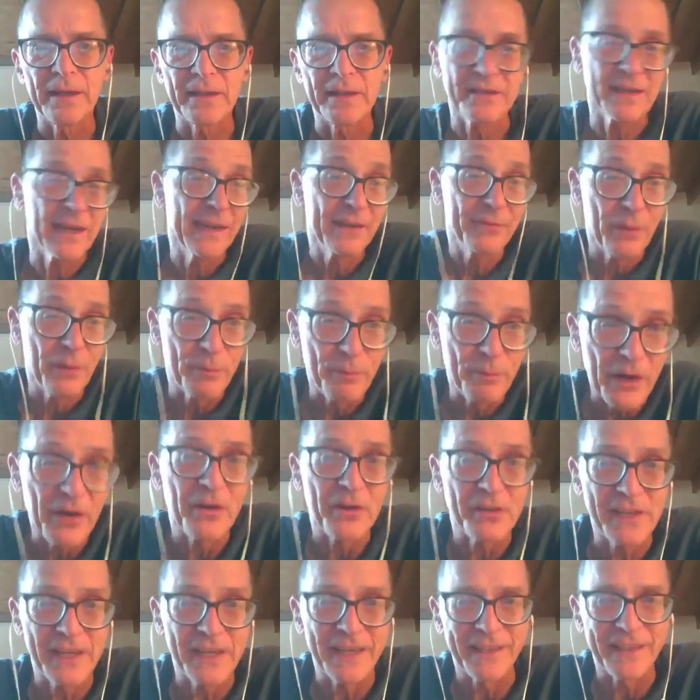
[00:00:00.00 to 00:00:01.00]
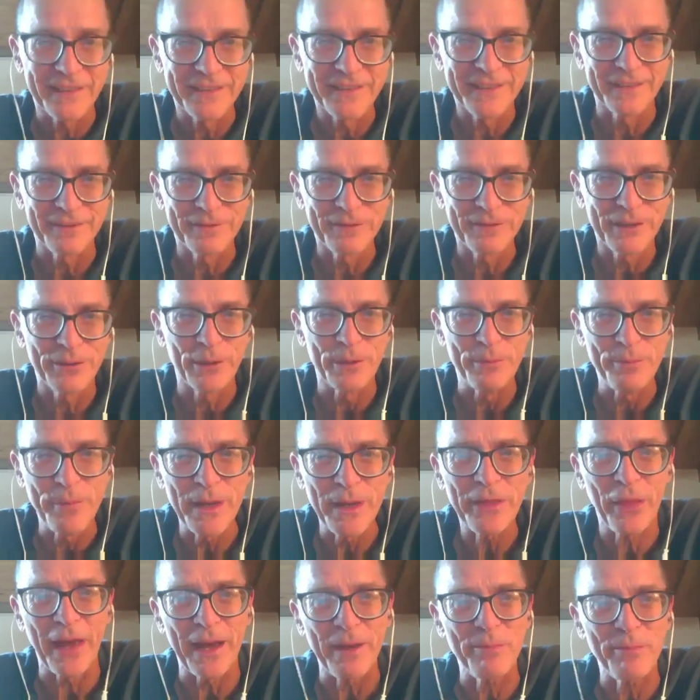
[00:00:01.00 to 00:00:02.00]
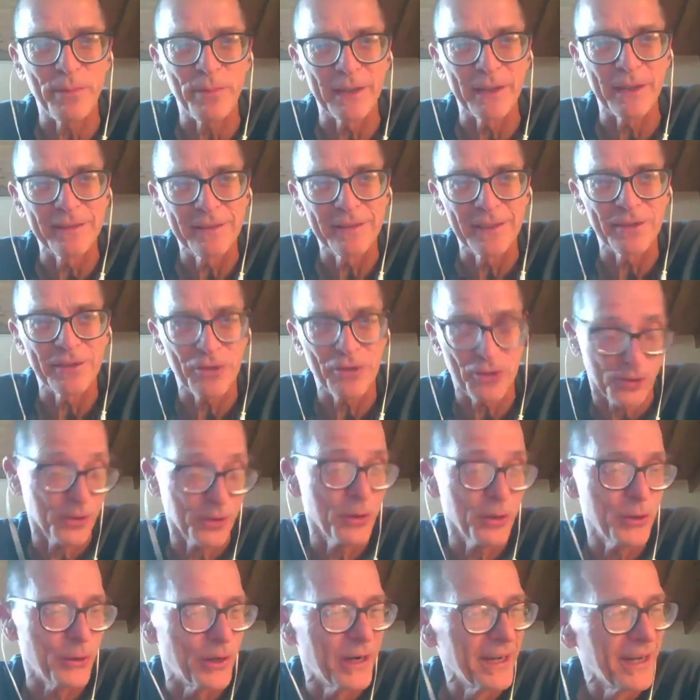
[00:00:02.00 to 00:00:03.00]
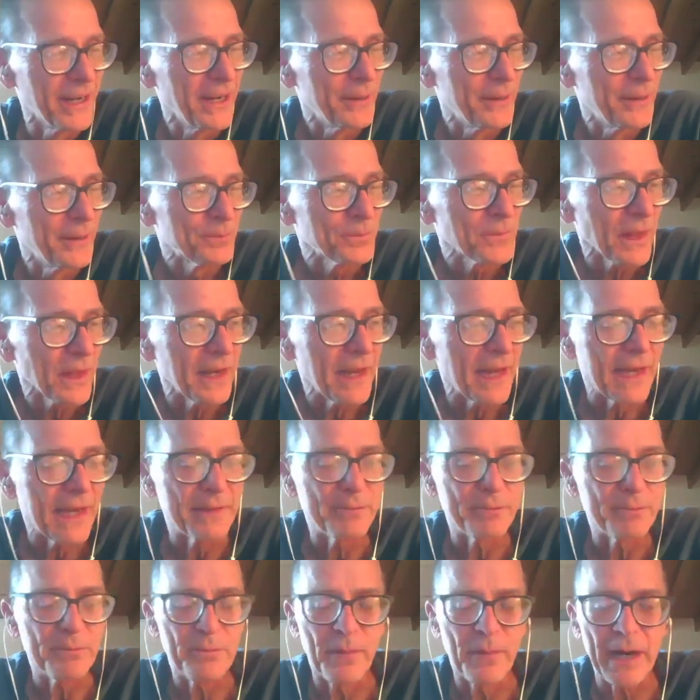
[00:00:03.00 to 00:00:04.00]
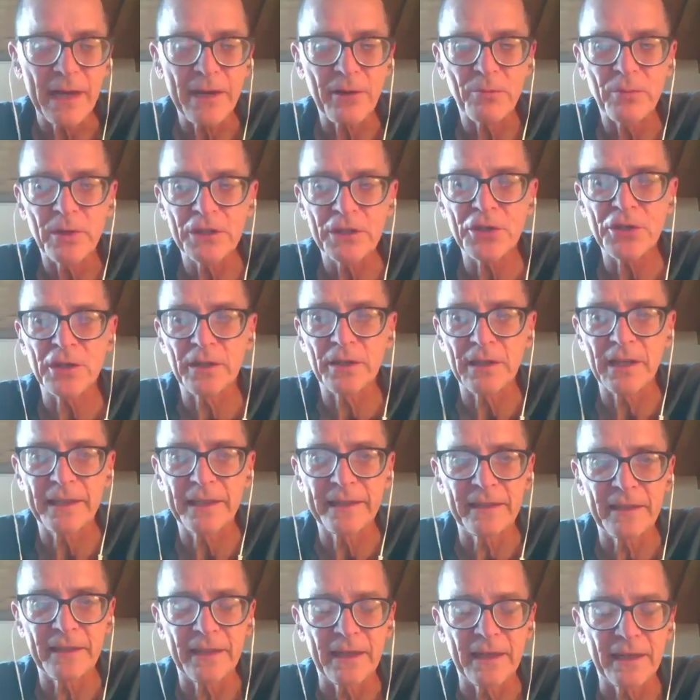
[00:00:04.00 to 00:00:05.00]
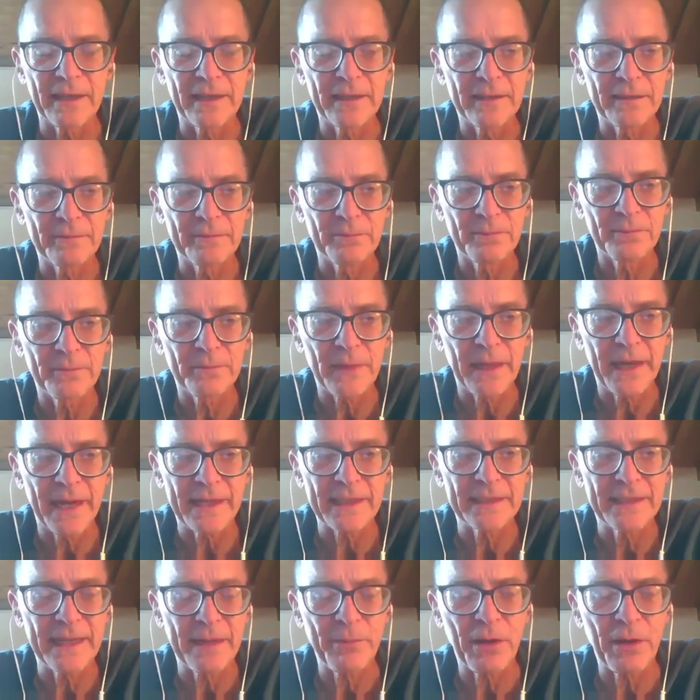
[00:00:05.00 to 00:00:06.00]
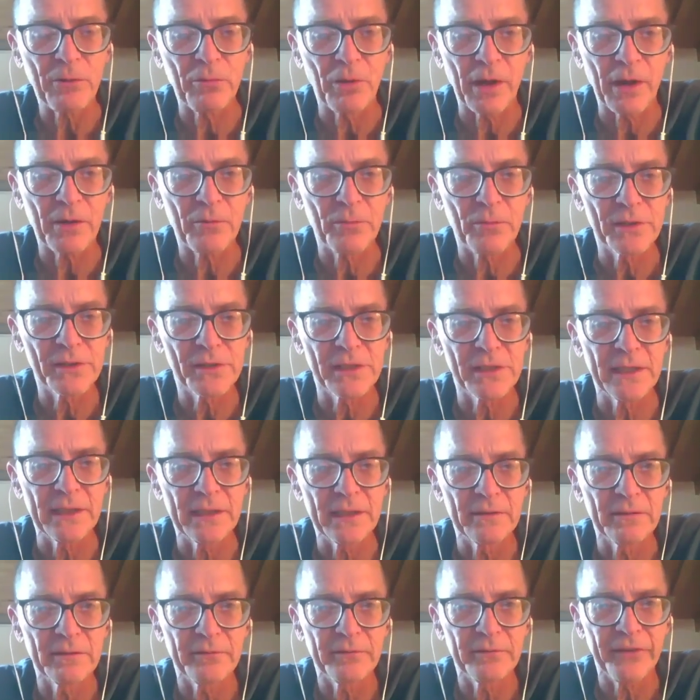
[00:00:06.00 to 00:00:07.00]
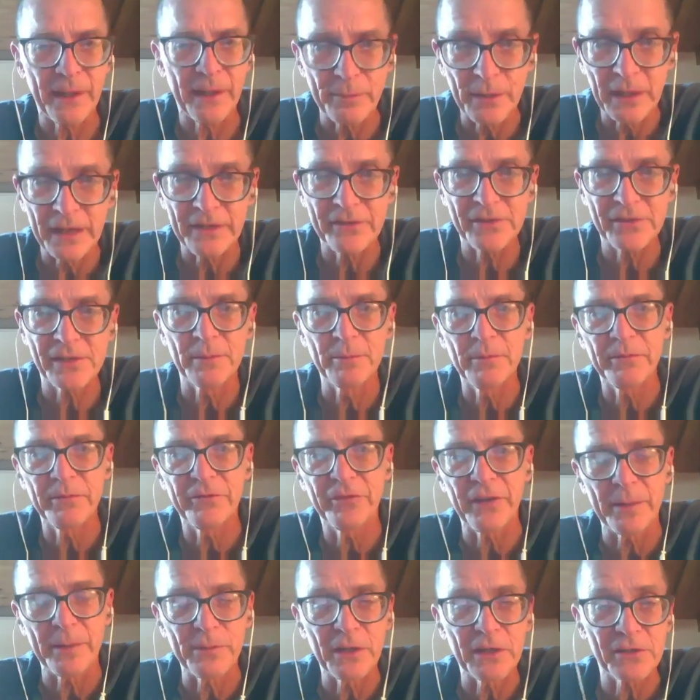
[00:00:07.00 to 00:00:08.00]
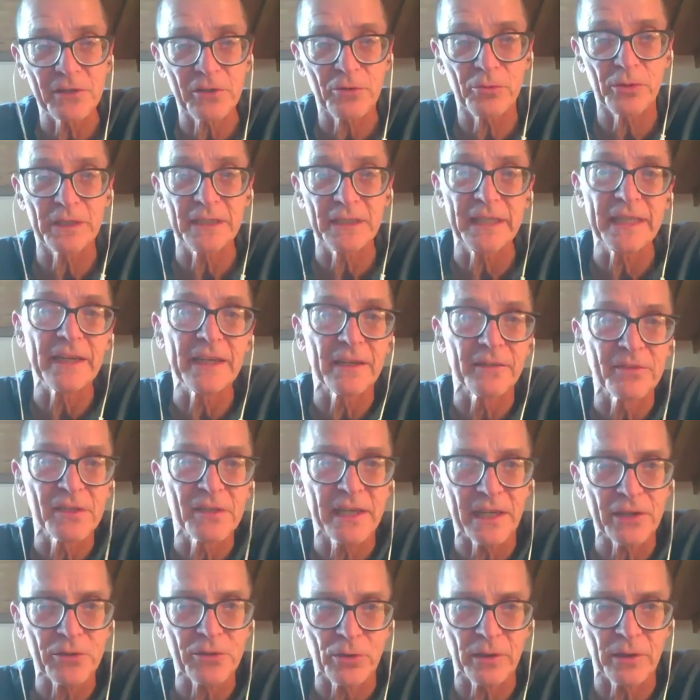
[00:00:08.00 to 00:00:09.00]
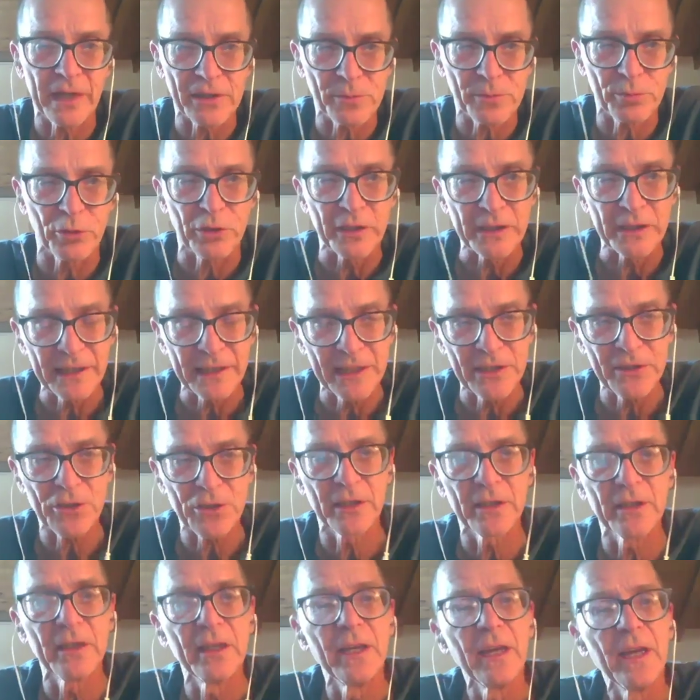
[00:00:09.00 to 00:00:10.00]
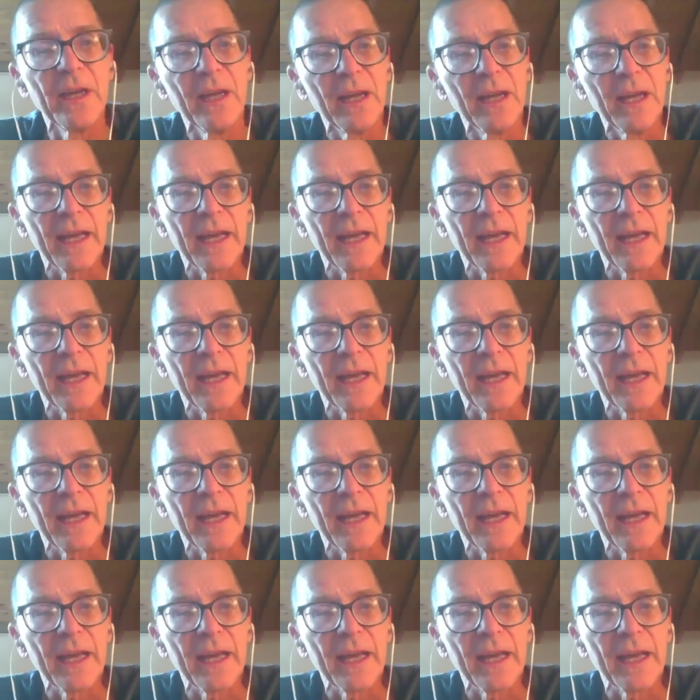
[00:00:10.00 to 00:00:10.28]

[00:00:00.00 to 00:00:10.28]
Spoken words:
It's kind of embarrassing to admit that, but it's true. And my original academic work was in feminism, the feminist critique of sexual exploitation.